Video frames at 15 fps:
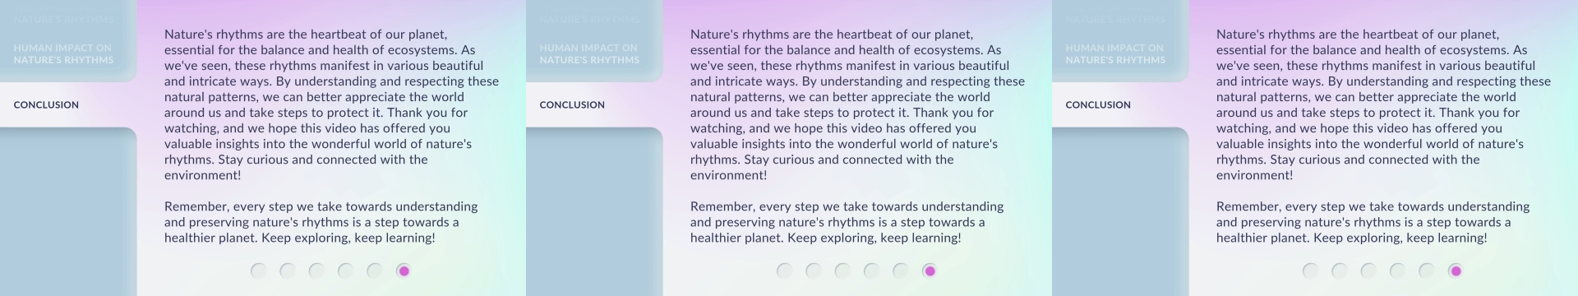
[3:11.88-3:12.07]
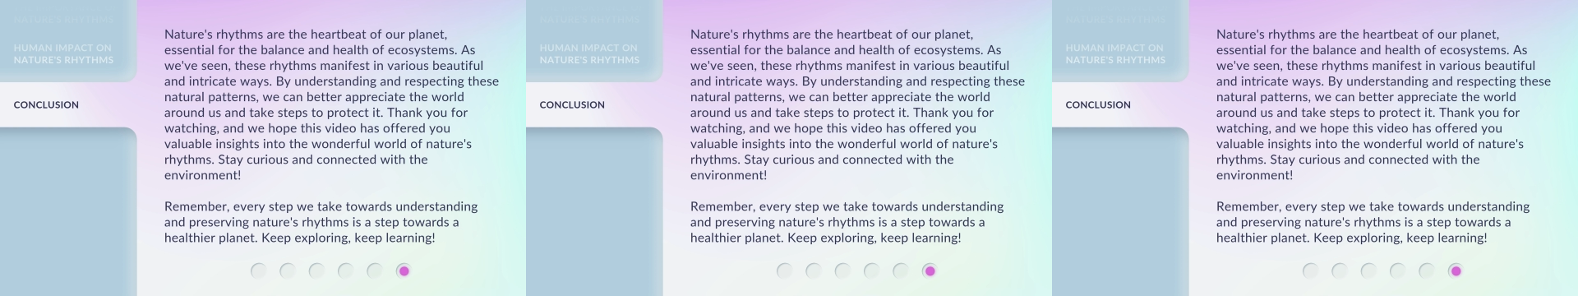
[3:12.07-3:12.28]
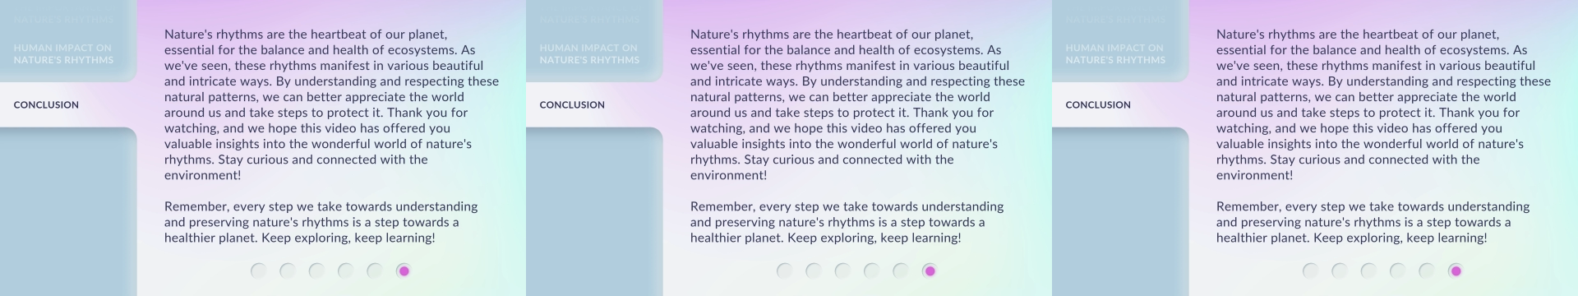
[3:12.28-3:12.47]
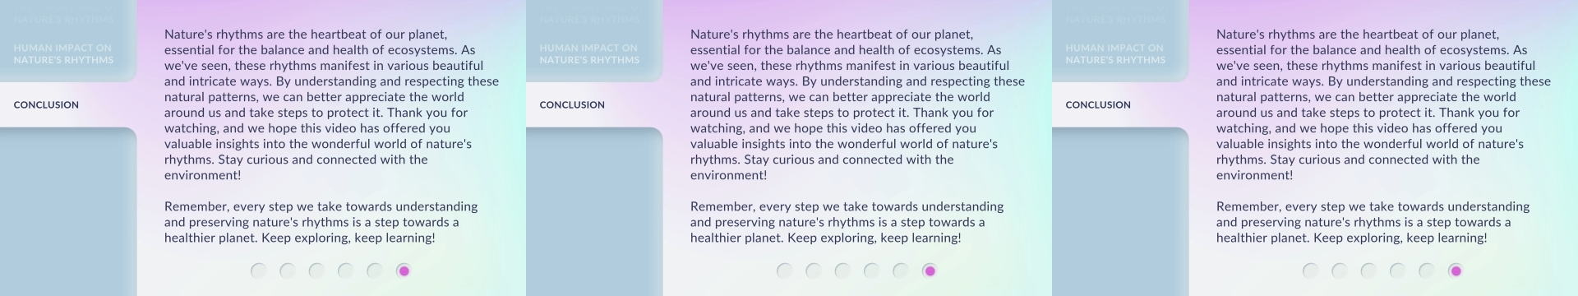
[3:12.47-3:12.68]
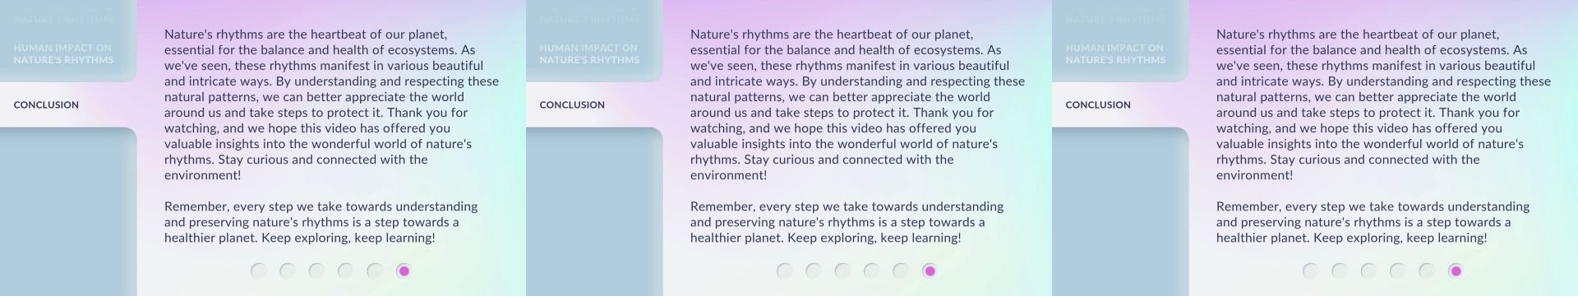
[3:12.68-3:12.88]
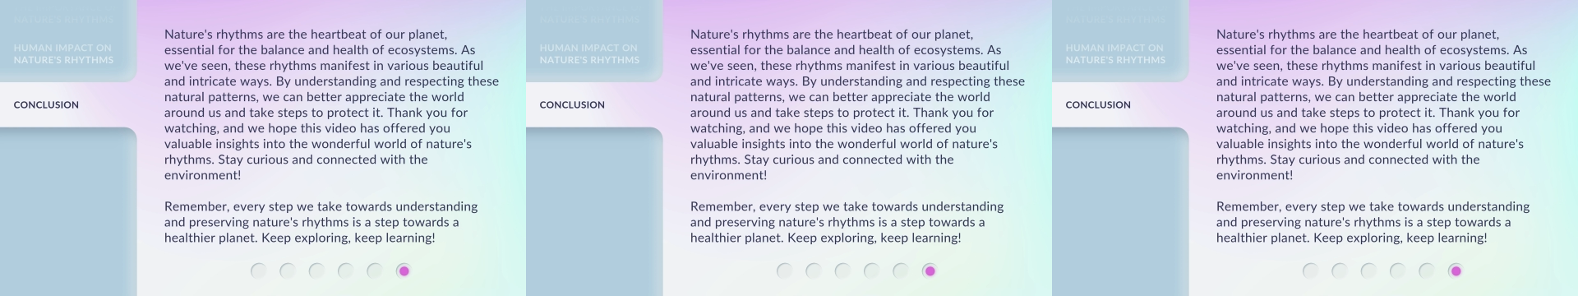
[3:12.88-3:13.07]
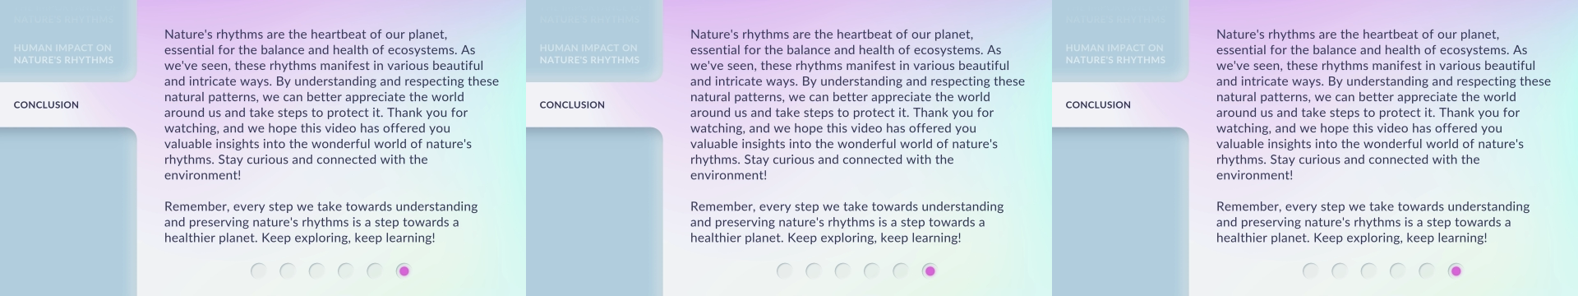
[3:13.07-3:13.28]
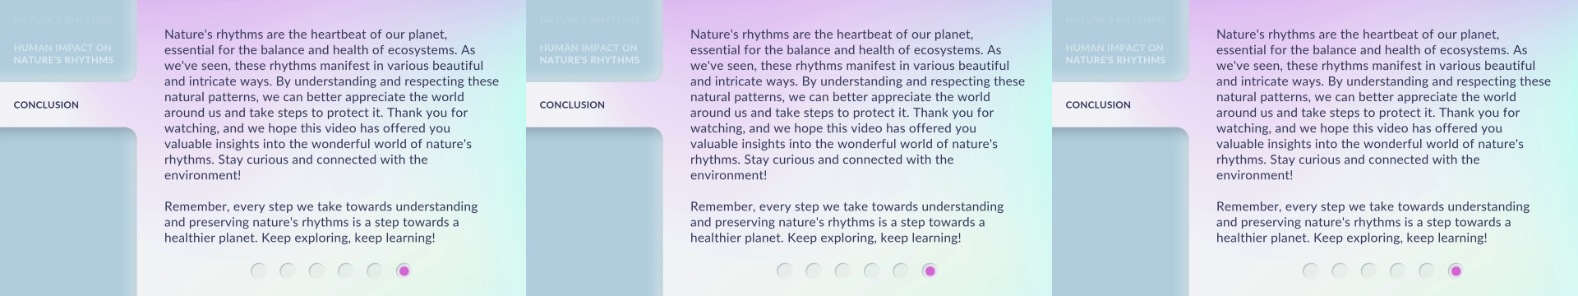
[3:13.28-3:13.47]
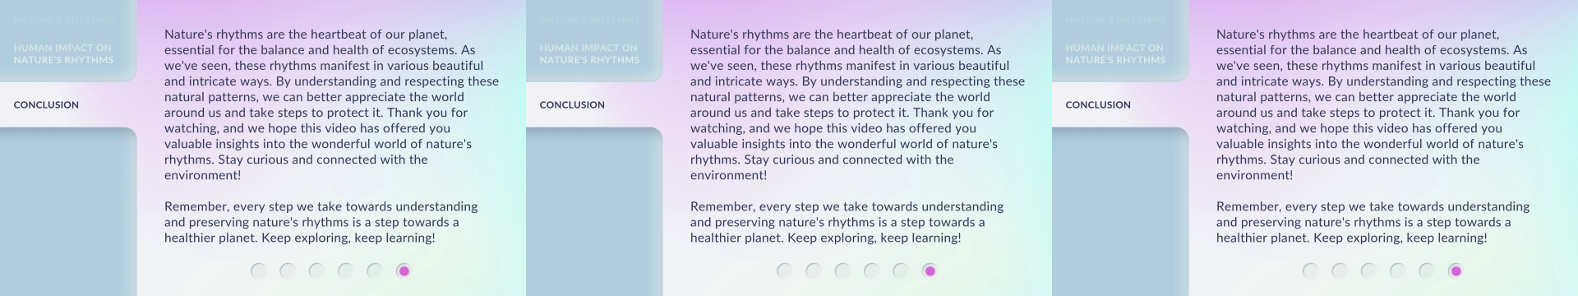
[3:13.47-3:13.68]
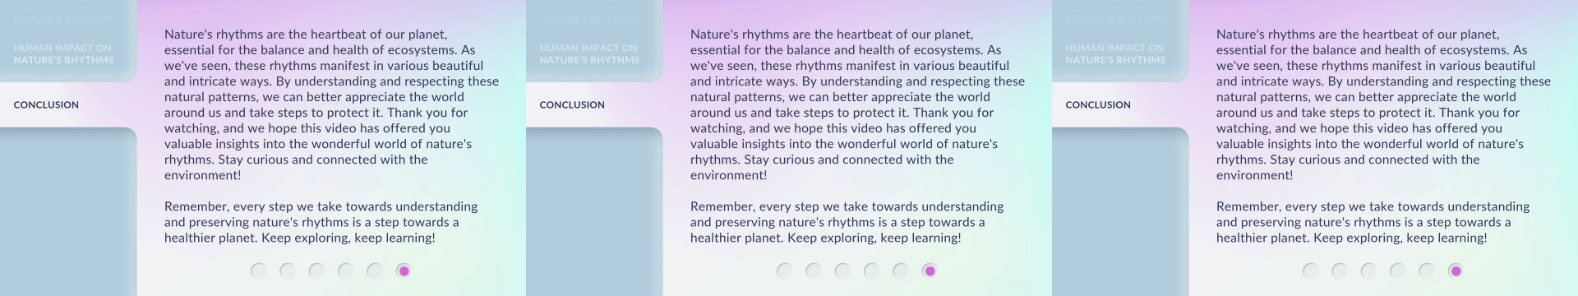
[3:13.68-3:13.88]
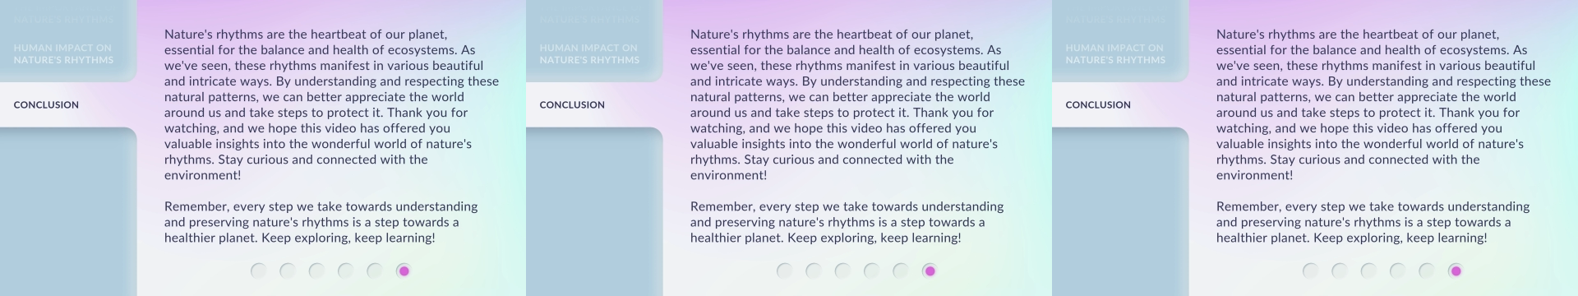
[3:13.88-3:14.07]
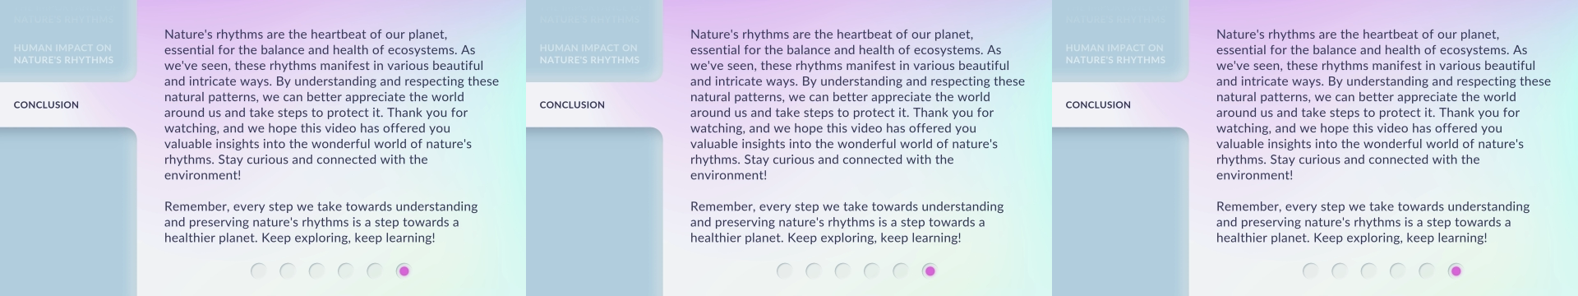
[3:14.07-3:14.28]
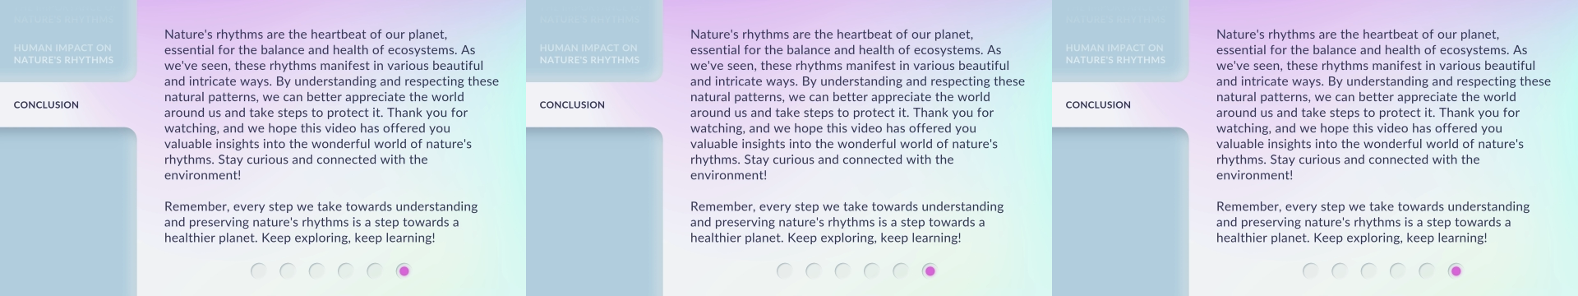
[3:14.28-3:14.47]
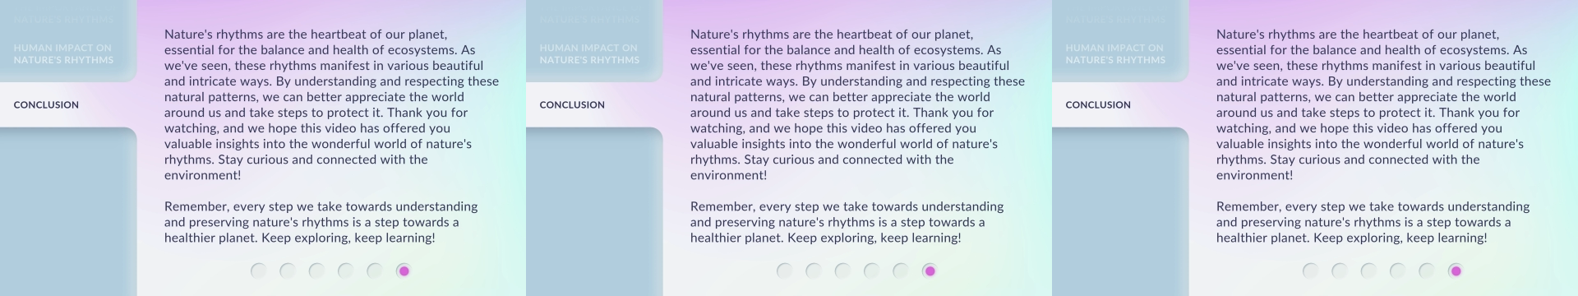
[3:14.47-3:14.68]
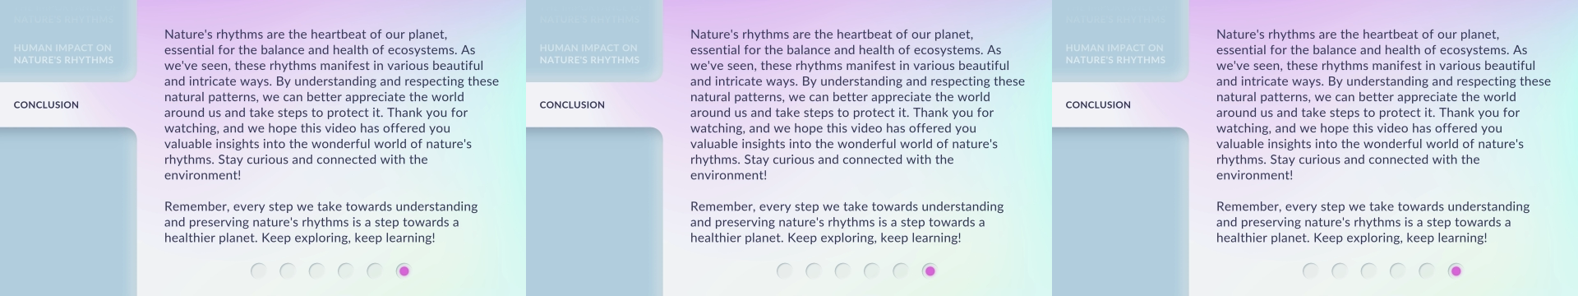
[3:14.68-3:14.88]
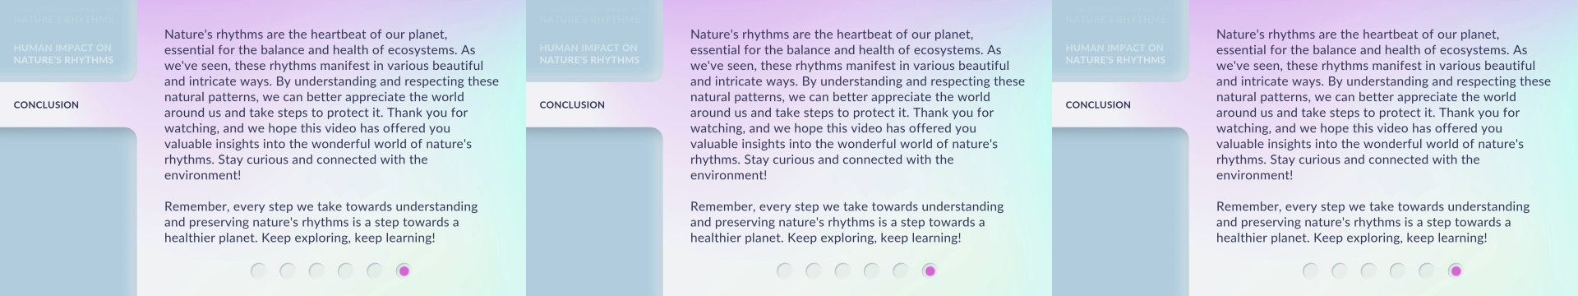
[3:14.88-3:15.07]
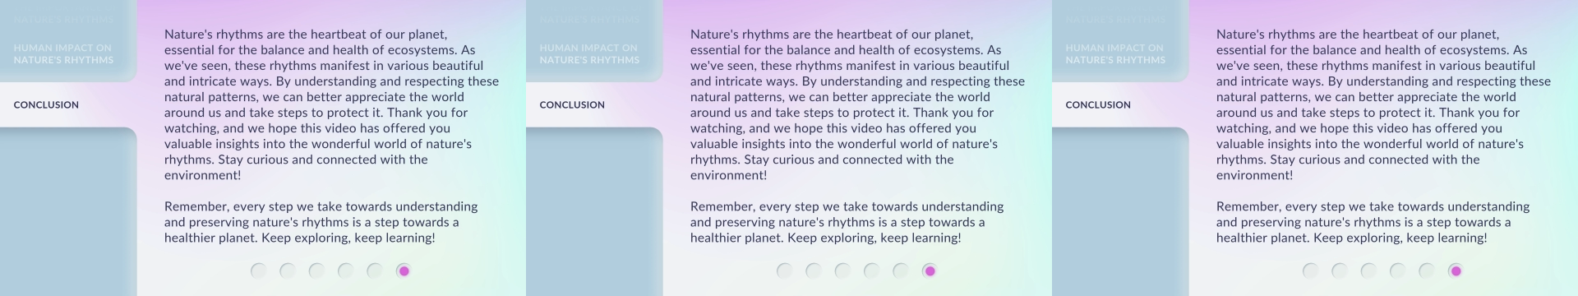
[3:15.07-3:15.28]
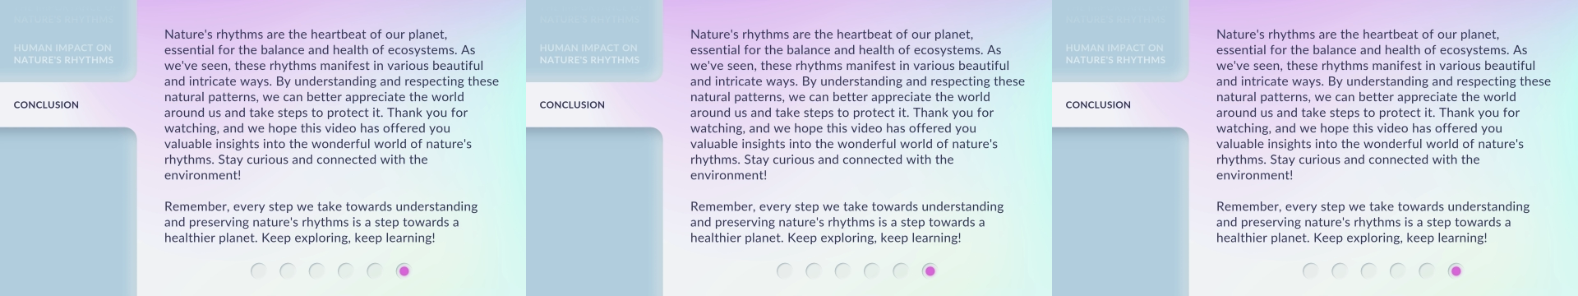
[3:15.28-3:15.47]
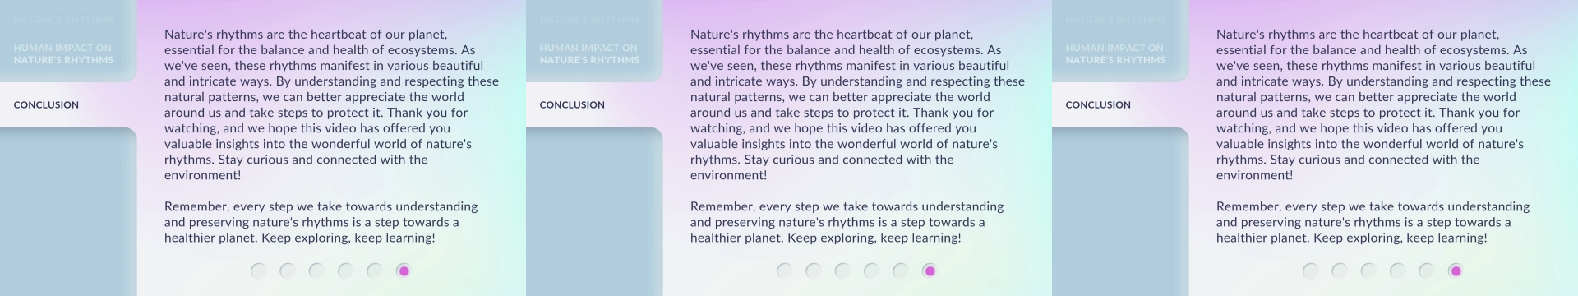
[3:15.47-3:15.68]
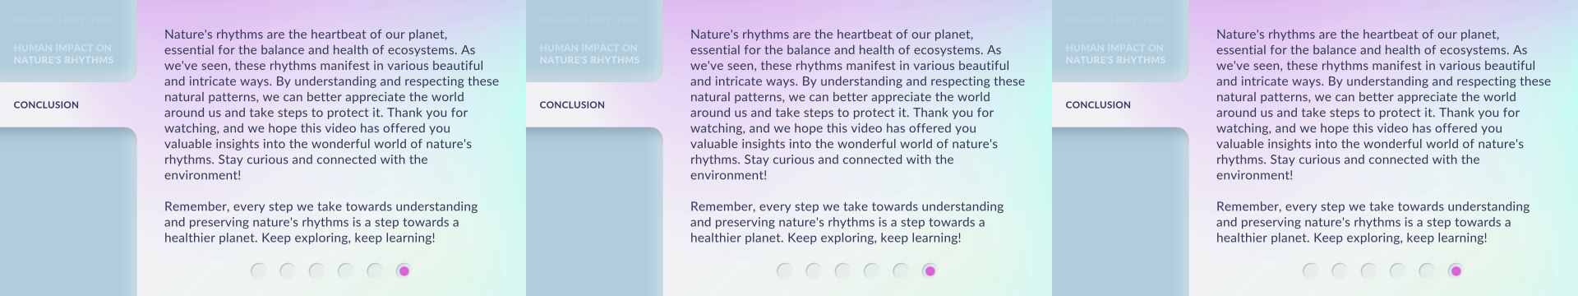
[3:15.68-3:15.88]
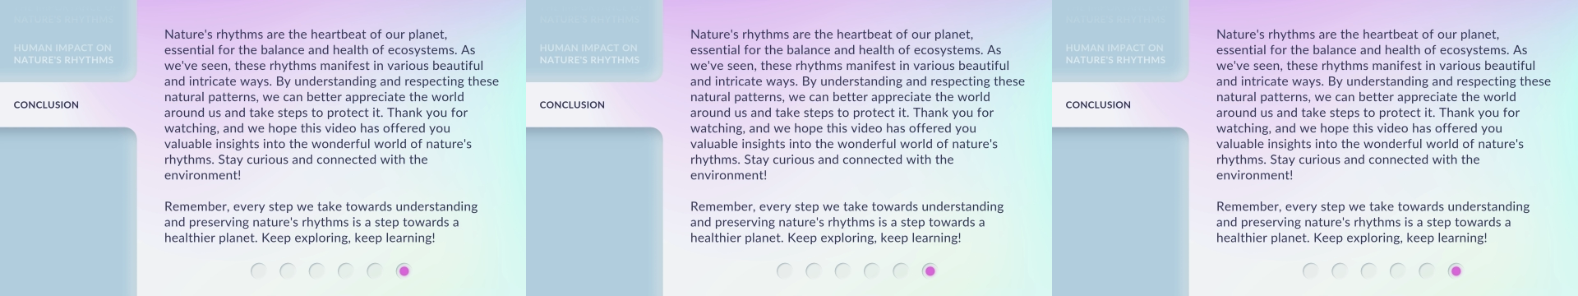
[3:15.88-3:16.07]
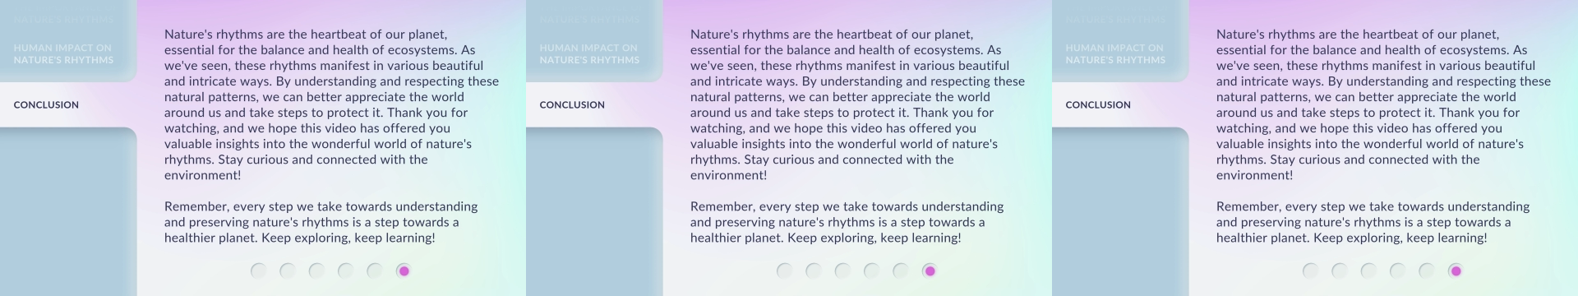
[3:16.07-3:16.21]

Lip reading: No face is visible, so there are no lips to read.